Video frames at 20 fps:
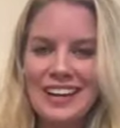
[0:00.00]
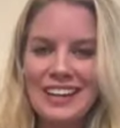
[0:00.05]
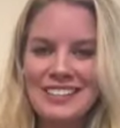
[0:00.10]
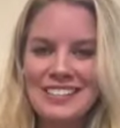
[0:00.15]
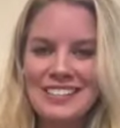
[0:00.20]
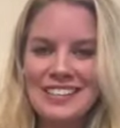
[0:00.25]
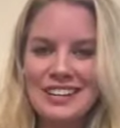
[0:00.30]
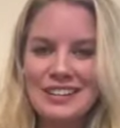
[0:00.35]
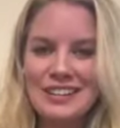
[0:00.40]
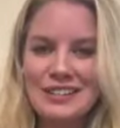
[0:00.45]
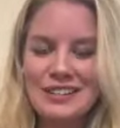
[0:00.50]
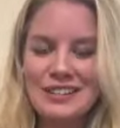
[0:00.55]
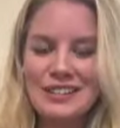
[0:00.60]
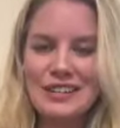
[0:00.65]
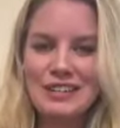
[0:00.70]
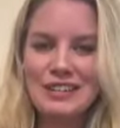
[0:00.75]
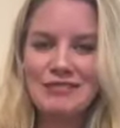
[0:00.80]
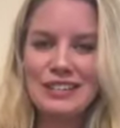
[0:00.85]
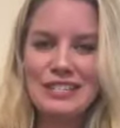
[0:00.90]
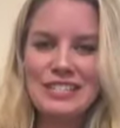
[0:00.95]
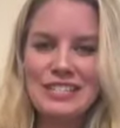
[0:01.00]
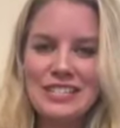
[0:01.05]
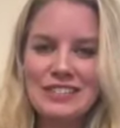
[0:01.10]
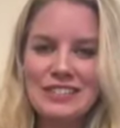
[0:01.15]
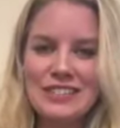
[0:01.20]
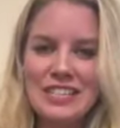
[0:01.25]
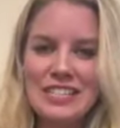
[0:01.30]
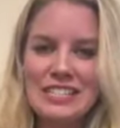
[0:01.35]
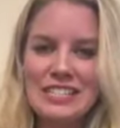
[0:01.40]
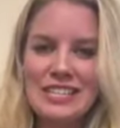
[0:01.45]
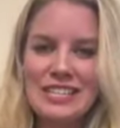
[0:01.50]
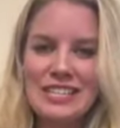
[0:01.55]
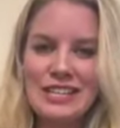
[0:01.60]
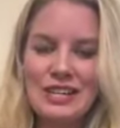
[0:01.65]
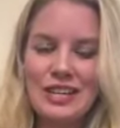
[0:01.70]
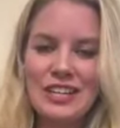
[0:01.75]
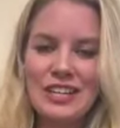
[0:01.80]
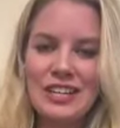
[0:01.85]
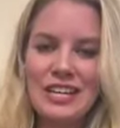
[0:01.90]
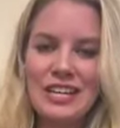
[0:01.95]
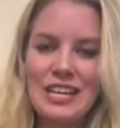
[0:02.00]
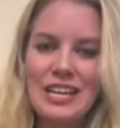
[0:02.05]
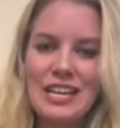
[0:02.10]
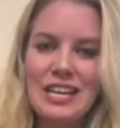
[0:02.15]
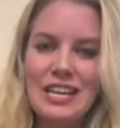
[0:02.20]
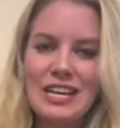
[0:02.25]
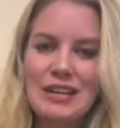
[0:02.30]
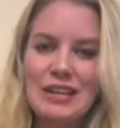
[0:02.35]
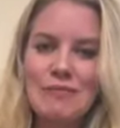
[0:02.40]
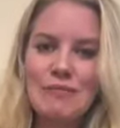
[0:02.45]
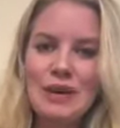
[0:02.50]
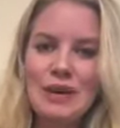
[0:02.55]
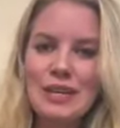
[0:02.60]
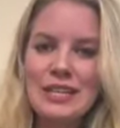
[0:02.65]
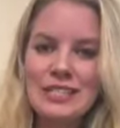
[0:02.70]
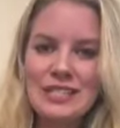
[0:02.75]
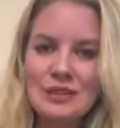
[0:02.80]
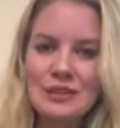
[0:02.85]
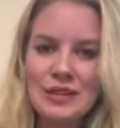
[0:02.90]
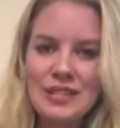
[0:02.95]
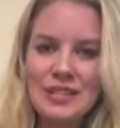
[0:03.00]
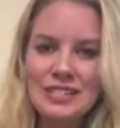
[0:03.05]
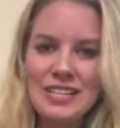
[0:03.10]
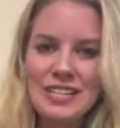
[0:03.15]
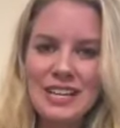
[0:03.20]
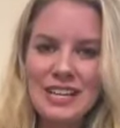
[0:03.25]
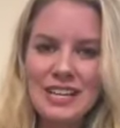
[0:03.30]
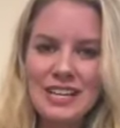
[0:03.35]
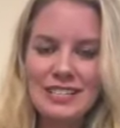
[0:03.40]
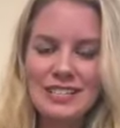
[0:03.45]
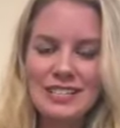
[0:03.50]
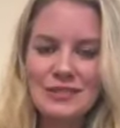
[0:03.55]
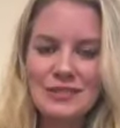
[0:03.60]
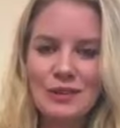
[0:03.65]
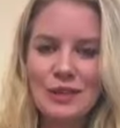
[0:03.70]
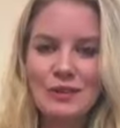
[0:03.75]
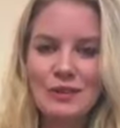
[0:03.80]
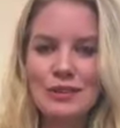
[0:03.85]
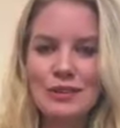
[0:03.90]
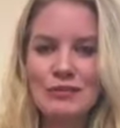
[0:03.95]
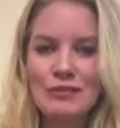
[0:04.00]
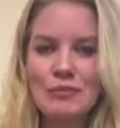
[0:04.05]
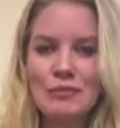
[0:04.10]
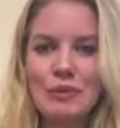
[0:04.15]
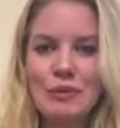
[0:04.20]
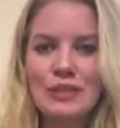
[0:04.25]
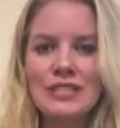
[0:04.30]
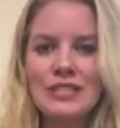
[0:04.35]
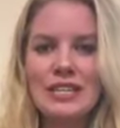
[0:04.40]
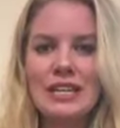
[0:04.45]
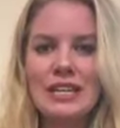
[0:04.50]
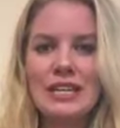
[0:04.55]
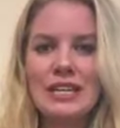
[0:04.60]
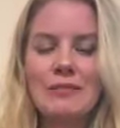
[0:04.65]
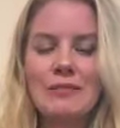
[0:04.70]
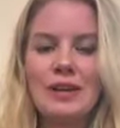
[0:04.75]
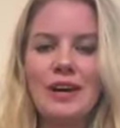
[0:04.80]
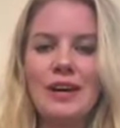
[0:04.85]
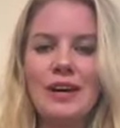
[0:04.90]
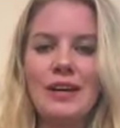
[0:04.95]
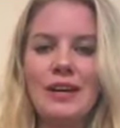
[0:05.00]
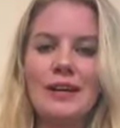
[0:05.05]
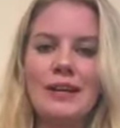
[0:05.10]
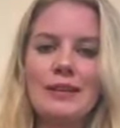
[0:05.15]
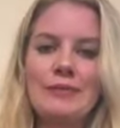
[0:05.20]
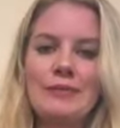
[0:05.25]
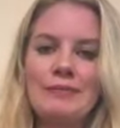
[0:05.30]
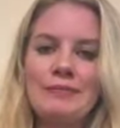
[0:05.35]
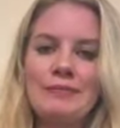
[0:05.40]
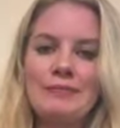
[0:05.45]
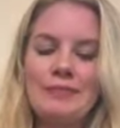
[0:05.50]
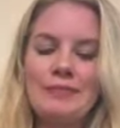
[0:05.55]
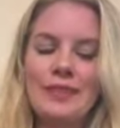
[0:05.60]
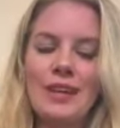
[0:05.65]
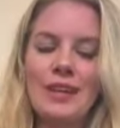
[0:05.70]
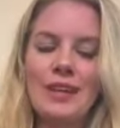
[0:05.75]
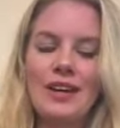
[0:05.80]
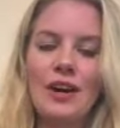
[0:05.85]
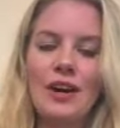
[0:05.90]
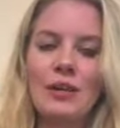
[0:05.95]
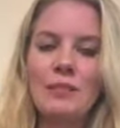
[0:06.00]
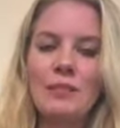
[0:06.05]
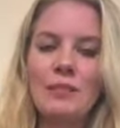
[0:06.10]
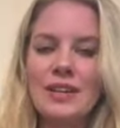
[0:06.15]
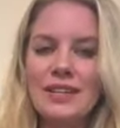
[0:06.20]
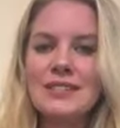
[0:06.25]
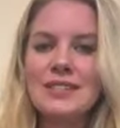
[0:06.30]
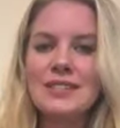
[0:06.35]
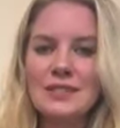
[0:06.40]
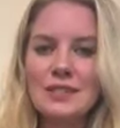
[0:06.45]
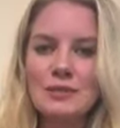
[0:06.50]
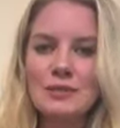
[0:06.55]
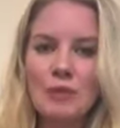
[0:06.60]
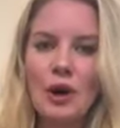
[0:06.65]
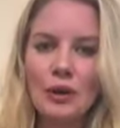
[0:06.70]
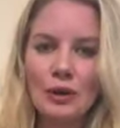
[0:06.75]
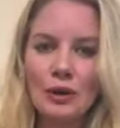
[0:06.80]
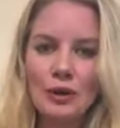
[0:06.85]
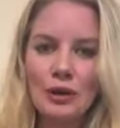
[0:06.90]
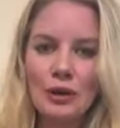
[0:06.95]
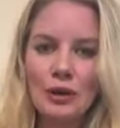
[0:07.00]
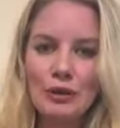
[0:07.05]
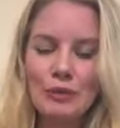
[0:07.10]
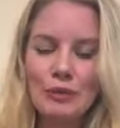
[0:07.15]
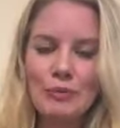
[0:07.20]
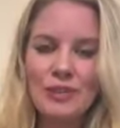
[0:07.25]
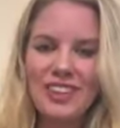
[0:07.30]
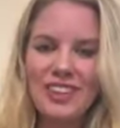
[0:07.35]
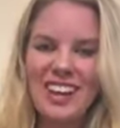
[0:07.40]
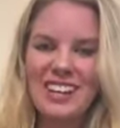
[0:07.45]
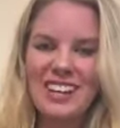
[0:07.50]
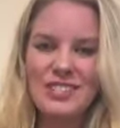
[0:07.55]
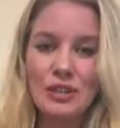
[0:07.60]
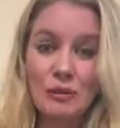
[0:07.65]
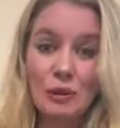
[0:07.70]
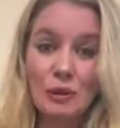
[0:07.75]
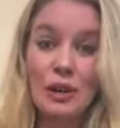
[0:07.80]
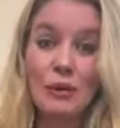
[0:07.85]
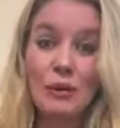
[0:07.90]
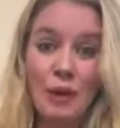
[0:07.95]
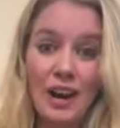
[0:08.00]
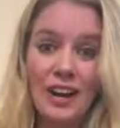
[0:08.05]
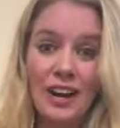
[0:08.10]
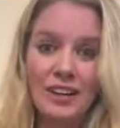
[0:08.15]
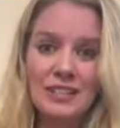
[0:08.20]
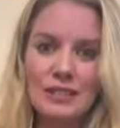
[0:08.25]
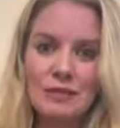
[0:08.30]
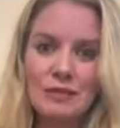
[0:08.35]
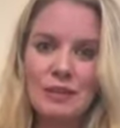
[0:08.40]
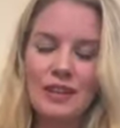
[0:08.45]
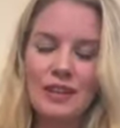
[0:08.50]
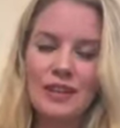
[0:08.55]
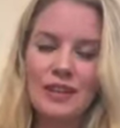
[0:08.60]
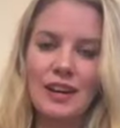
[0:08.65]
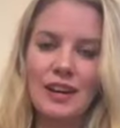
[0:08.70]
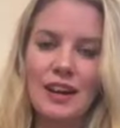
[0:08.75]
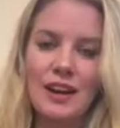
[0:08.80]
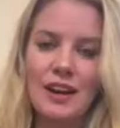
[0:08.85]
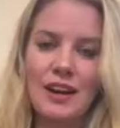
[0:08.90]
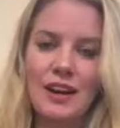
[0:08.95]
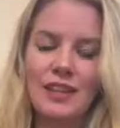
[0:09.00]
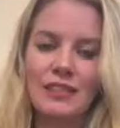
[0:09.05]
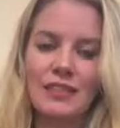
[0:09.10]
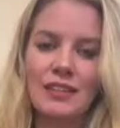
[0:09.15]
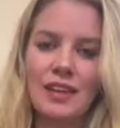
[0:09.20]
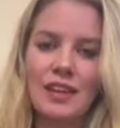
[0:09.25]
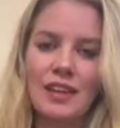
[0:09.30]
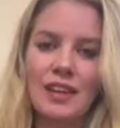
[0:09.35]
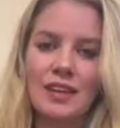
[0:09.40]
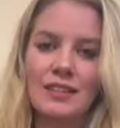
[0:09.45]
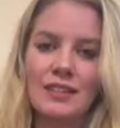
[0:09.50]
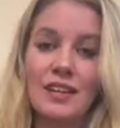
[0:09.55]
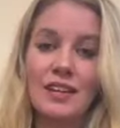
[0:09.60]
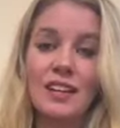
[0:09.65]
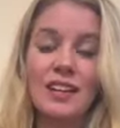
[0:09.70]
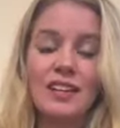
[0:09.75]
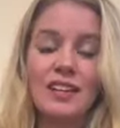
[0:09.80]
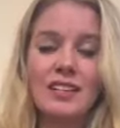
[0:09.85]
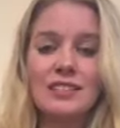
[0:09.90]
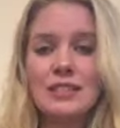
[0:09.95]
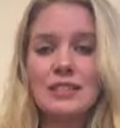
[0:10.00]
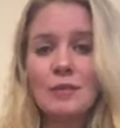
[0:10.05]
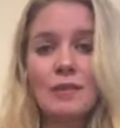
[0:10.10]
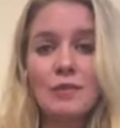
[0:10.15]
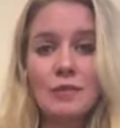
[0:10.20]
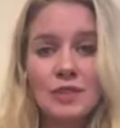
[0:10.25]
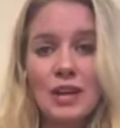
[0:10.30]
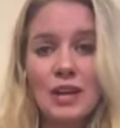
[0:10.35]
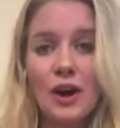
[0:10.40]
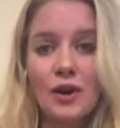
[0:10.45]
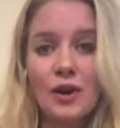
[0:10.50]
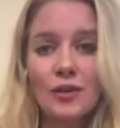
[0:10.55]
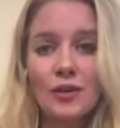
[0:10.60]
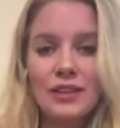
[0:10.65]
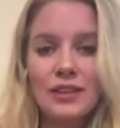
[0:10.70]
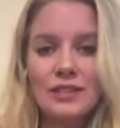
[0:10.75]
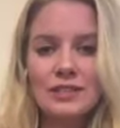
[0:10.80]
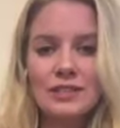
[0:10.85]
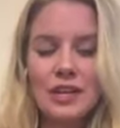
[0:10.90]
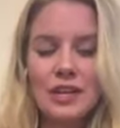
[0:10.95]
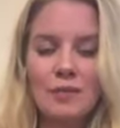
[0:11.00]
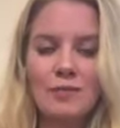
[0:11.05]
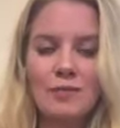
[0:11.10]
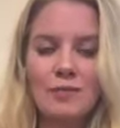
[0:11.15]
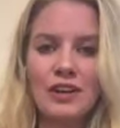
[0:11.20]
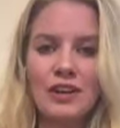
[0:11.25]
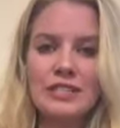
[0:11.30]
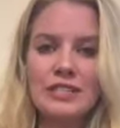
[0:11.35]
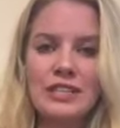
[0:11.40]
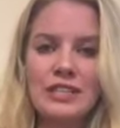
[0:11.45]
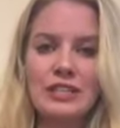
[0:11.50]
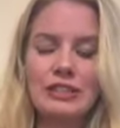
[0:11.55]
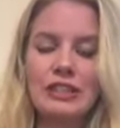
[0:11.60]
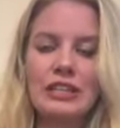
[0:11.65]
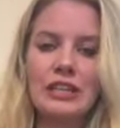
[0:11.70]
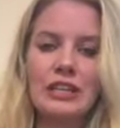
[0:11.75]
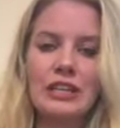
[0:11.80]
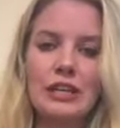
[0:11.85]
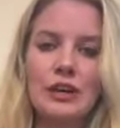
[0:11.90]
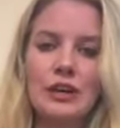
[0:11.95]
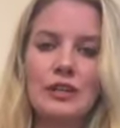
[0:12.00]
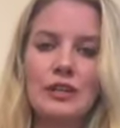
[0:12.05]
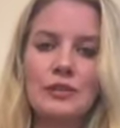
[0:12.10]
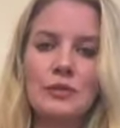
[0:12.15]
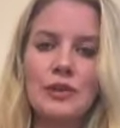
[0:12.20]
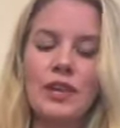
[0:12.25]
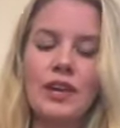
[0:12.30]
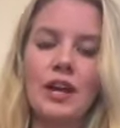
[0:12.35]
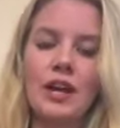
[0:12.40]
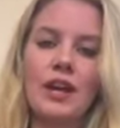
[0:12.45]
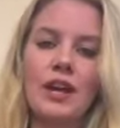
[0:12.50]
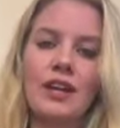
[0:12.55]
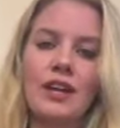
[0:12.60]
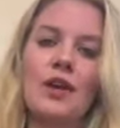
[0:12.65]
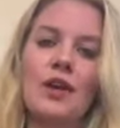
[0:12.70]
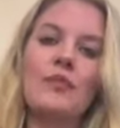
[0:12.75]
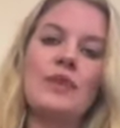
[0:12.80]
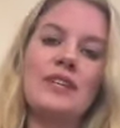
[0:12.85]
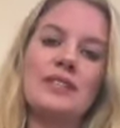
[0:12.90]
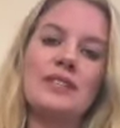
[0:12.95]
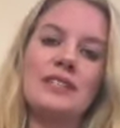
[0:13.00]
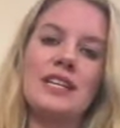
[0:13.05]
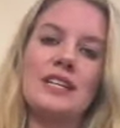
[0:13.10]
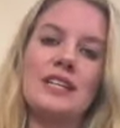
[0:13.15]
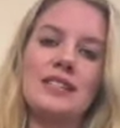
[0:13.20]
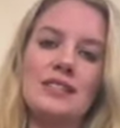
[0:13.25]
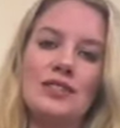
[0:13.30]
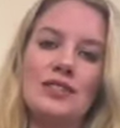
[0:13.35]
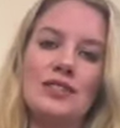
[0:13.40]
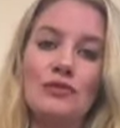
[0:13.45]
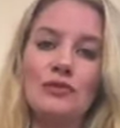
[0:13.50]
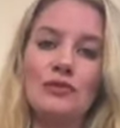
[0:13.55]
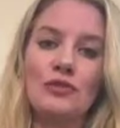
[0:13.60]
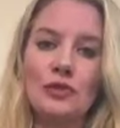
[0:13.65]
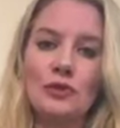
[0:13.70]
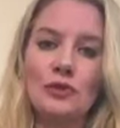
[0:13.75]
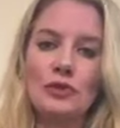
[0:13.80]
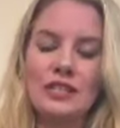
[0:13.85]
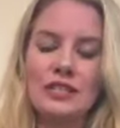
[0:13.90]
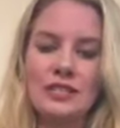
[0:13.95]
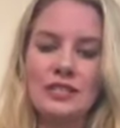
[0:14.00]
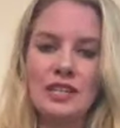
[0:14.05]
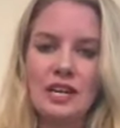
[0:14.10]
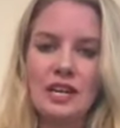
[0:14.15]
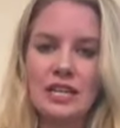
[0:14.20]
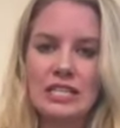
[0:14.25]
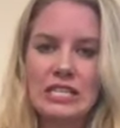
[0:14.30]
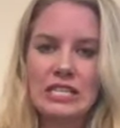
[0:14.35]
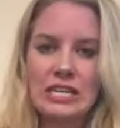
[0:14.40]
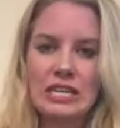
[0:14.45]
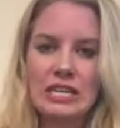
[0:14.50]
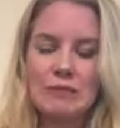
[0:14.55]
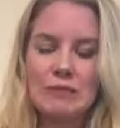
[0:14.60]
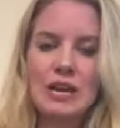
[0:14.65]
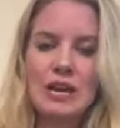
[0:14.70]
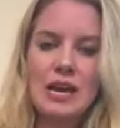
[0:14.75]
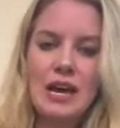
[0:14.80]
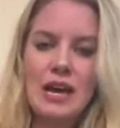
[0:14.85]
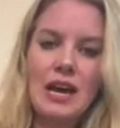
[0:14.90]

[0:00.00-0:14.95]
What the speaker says: I get to go to the University of Tennessee on Mondays and Wednesdays and work with the football team. On Mondays, it's a small group. The guys are required to be there, and then some of them don't. They just come voluntarily, because we're there. And on Wednesdays, it's the full entire team.